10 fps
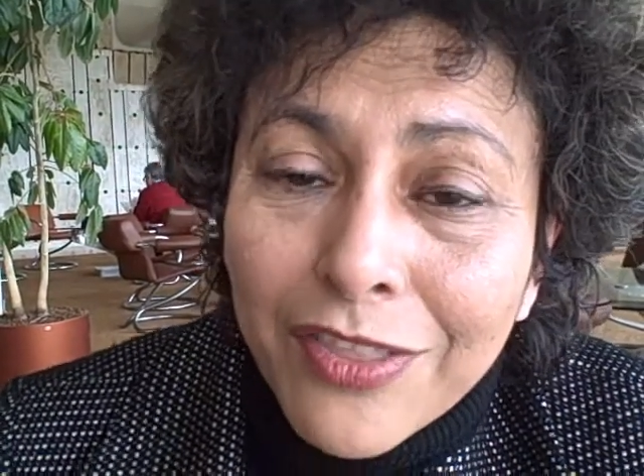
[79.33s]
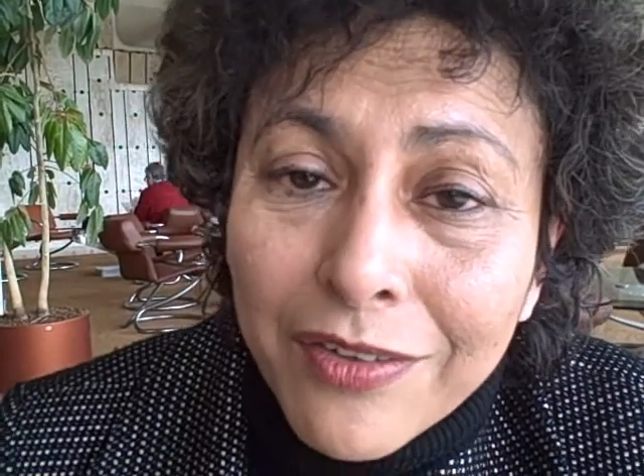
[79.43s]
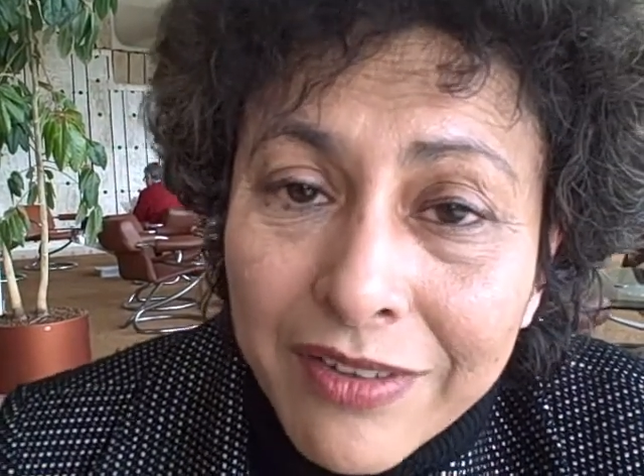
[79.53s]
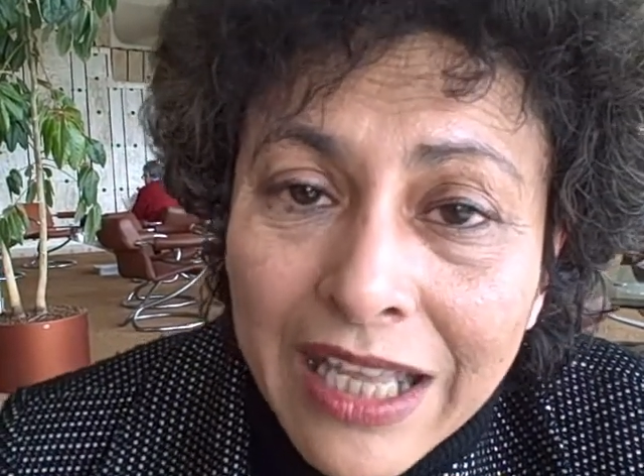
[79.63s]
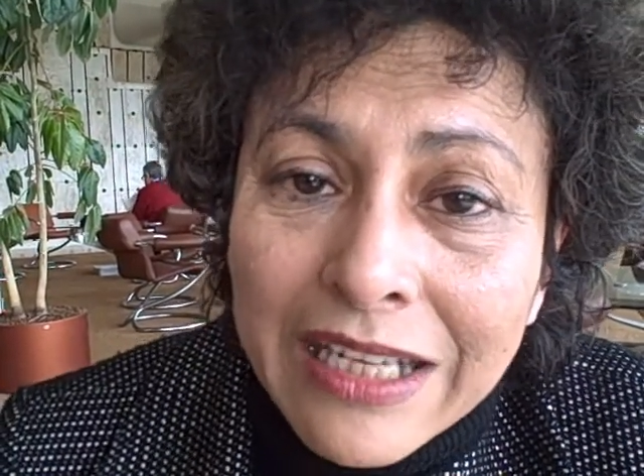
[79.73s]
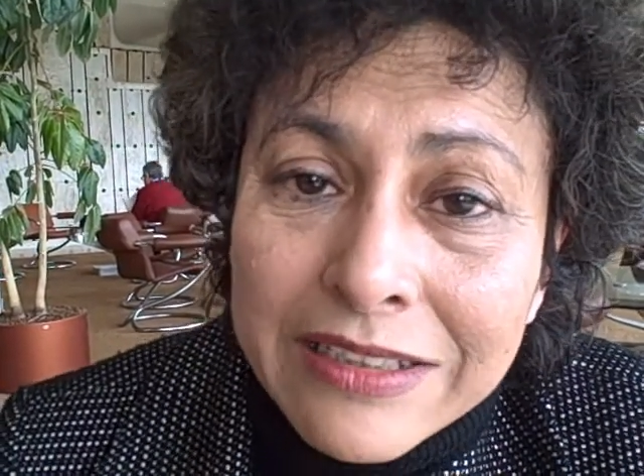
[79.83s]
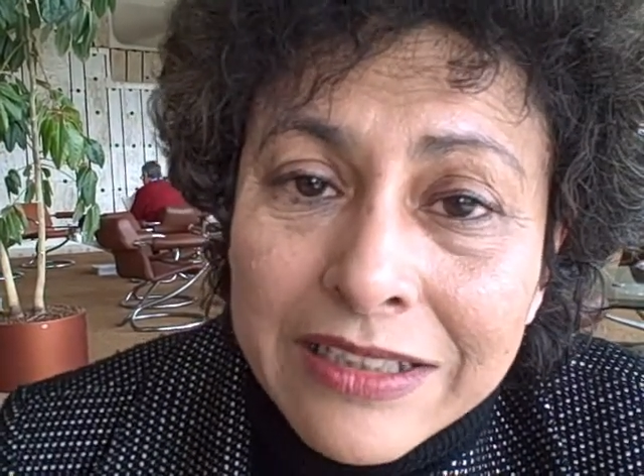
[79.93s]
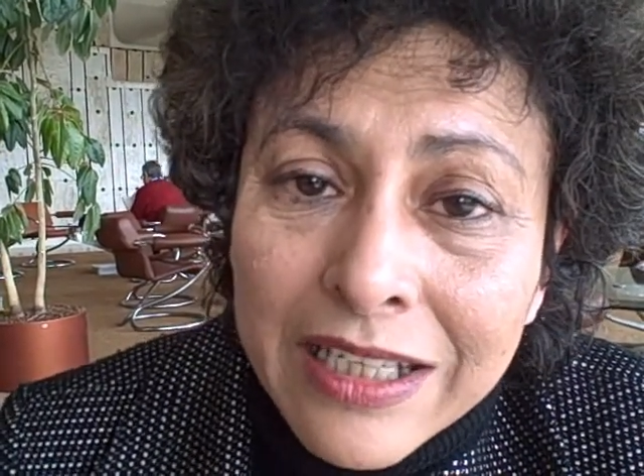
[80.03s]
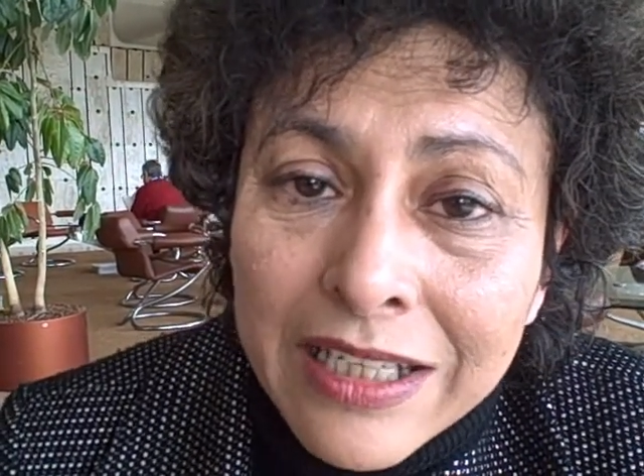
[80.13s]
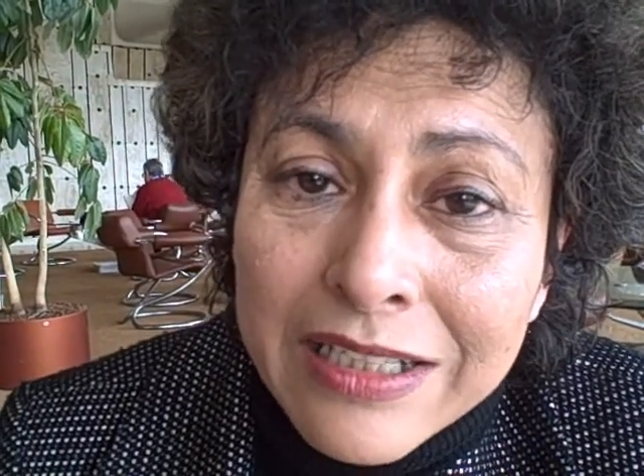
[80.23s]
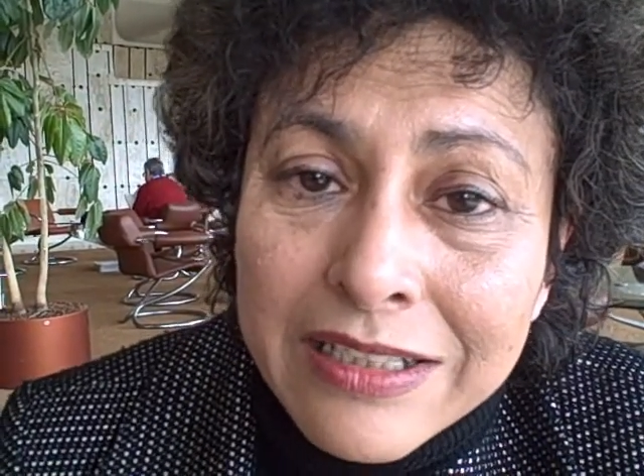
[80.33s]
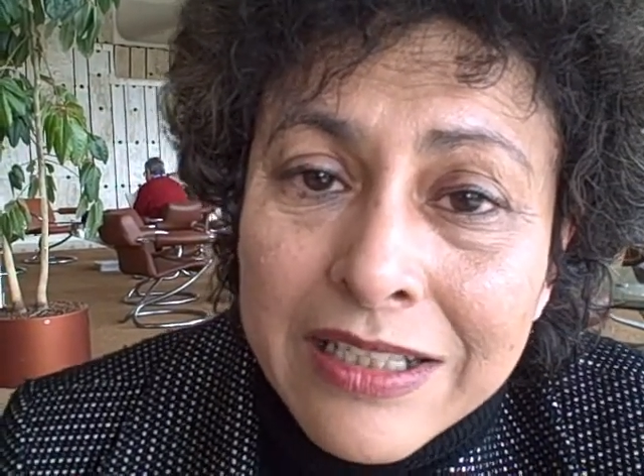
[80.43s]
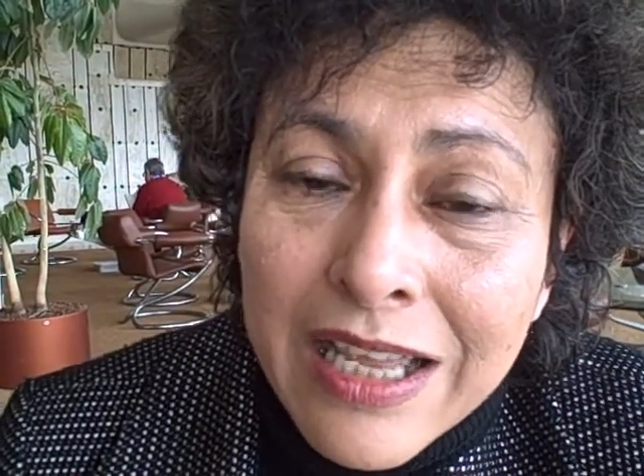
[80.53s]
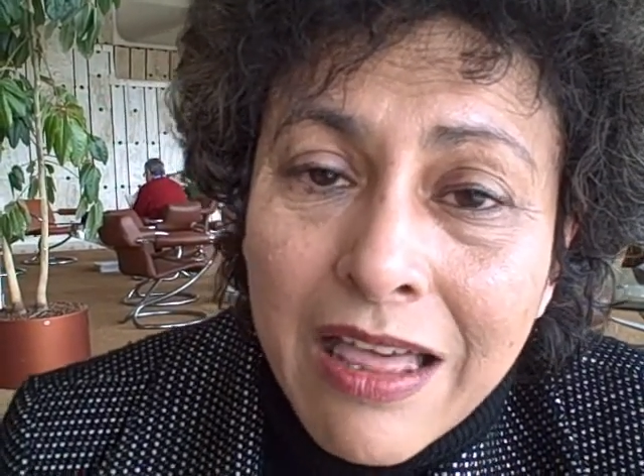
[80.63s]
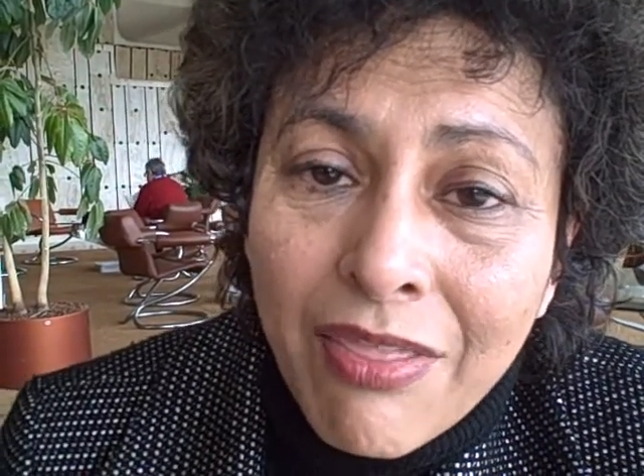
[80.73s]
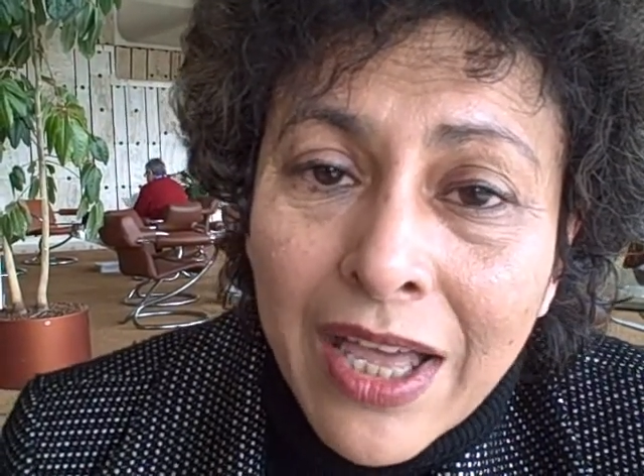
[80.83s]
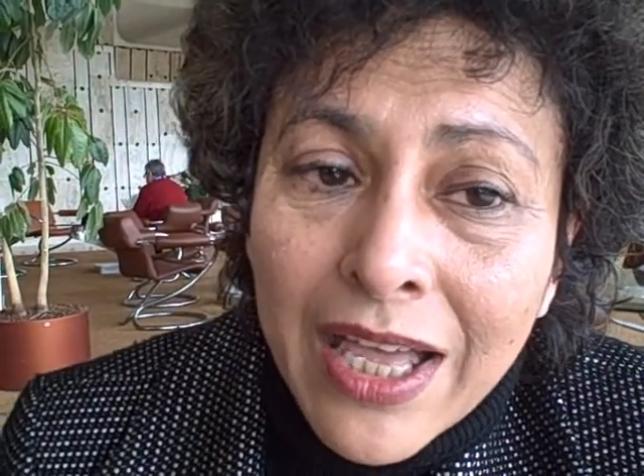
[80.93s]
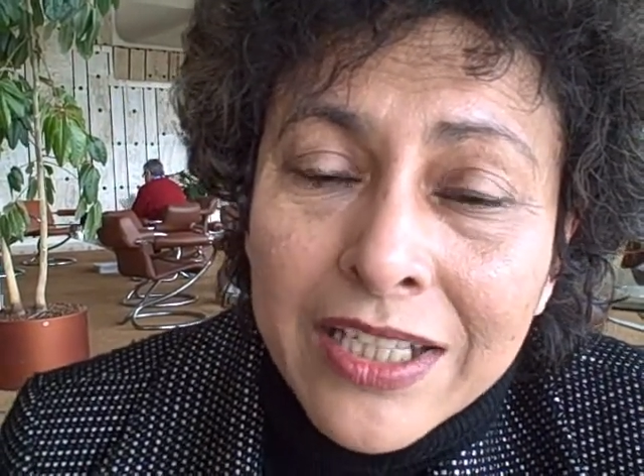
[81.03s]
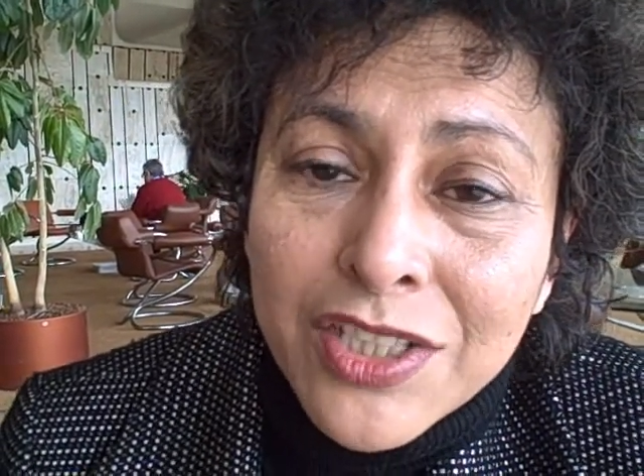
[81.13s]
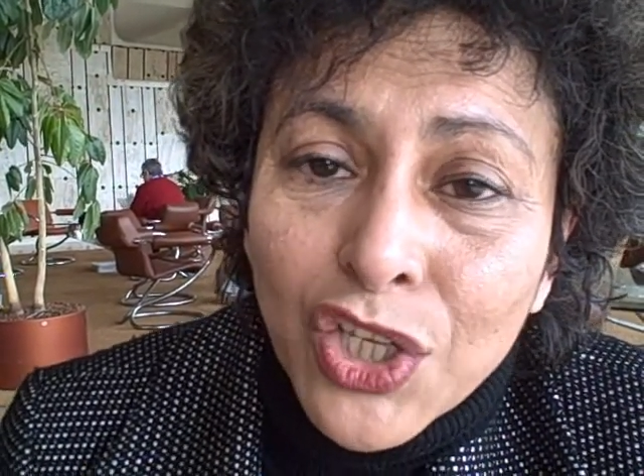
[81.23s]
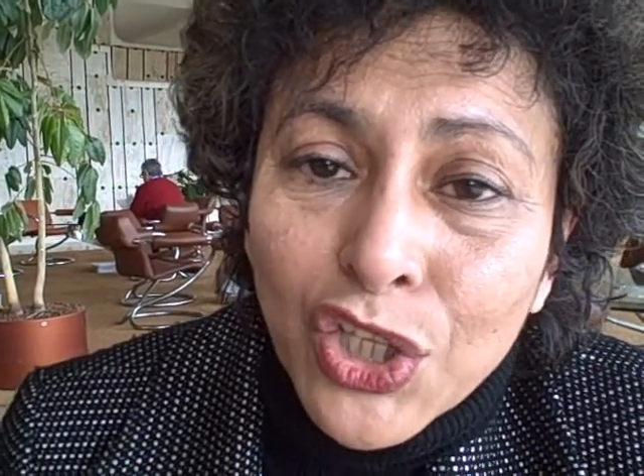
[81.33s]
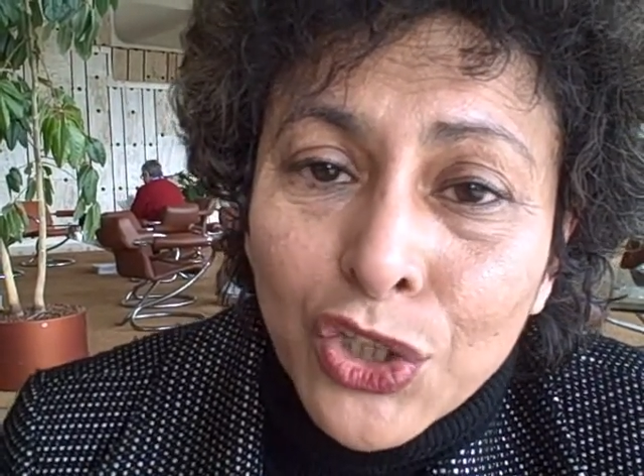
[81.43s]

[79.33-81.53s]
The reality is that